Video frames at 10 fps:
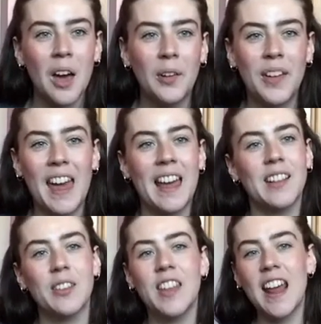Okay,
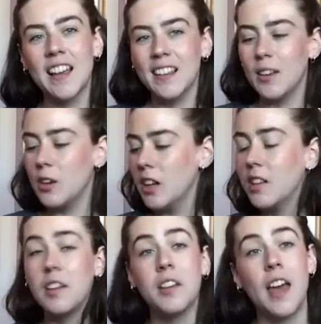so the next thing we're
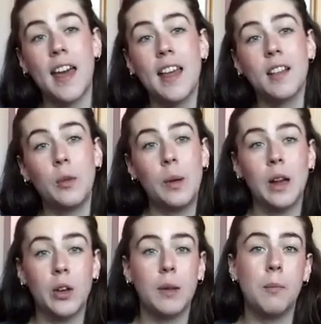going to do is we
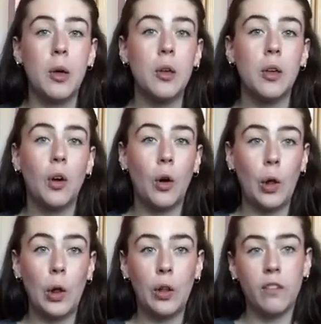are going to put
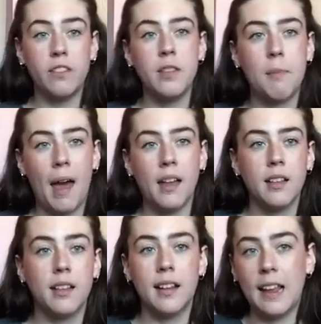all of the
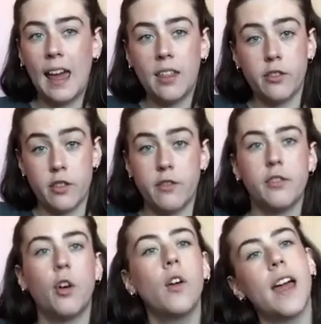bits together for the
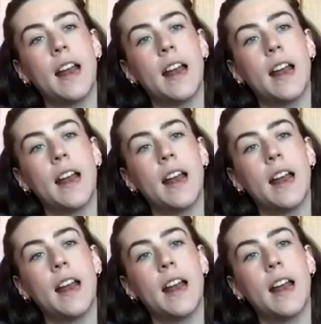frog,